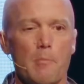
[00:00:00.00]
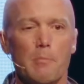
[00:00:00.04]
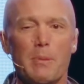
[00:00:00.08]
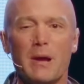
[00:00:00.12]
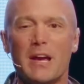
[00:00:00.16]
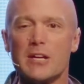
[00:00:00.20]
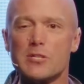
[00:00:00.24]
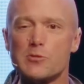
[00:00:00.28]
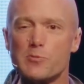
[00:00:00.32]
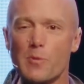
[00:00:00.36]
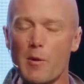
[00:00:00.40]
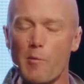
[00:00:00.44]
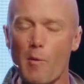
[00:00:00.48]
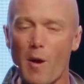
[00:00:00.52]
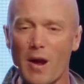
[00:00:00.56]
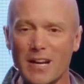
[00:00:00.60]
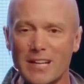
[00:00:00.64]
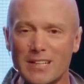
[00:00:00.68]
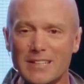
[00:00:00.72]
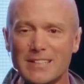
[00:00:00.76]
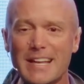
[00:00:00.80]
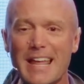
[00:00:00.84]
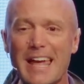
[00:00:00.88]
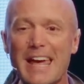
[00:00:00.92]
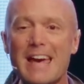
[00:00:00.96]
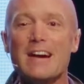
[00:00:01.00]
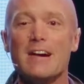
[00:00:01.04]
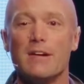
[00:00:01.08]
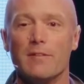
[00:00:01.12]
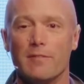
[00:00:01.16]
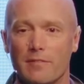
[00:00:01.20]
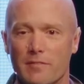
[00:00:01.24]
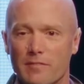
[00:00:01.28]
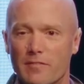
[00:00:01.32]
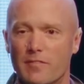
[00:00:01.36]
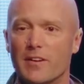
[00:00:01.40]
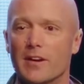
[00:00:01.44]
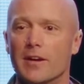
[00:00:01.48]
because we want to
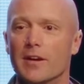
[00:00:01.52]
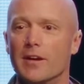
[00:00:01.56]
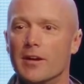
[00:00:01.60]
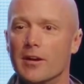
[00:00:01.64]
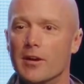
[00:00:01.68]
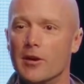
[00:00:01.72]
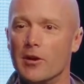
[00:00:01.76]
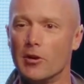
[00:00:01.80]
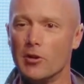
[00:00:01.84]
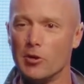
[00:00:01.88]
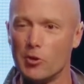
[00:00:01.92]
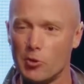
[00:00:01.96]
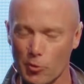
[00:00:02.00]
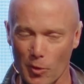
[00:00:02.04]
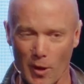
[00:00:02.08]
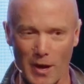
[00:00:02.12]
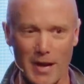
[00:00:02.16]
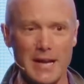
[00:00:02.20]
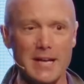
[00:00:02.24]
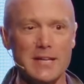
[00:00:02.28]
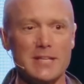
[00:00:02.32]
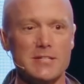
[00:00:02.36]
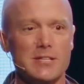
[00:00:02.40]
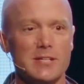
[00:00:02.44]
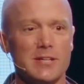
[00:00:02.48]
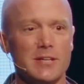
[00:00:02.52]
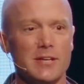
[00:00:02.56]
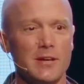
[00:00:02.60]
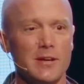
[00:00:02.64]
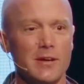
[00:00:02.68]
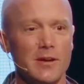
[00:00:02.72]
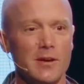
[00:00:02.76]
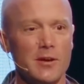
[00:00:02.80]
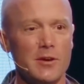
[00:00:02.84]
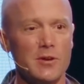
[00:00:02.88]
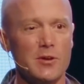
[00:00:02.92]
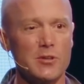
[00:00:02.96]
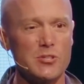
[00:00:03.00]
live great
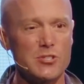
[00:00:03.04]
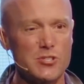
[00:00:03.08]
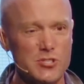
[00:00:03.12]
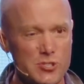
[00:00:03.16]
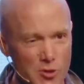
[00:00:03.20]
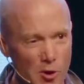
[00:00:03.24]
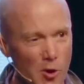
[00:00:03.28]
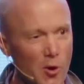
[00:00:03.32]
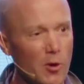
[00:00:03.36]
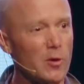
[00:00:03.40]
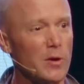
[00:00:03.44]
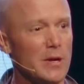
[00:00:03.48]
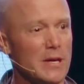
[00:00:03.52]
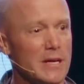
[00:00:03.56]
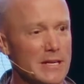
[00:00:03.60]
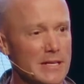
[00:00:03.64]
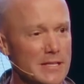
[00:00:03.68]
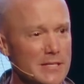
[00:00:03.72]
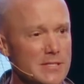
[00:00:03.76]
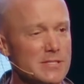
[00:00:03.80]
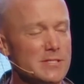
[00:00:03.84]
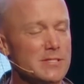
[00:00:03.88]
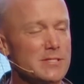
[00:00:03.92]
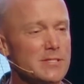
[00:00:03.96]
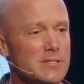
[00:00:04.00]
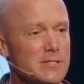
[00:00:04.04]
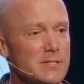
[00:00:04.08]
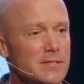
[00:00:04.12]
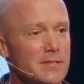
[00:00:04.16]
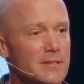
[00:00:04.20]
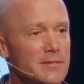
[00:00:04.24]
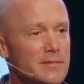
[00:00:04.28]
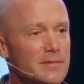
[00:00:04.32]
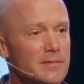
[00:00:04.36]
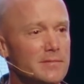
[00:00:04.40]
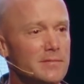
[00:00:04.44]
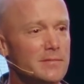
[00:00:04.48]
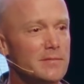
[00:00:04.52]
stories,
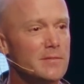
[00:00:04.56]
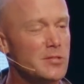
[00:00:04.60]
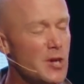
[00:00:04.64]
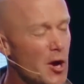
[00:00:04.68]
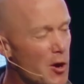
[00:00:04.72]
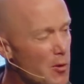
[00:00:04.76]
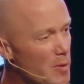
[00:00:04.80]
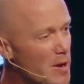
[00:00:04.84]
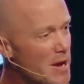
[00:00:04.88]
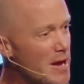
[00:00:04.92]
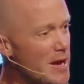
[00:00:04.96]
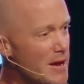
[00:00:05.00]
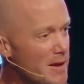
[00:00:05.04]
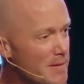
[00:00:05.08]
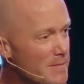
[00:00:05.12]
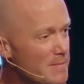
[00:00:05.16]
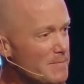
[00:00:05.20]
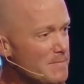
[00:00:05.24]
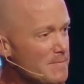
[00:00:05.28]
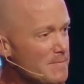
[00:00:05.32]
don't we?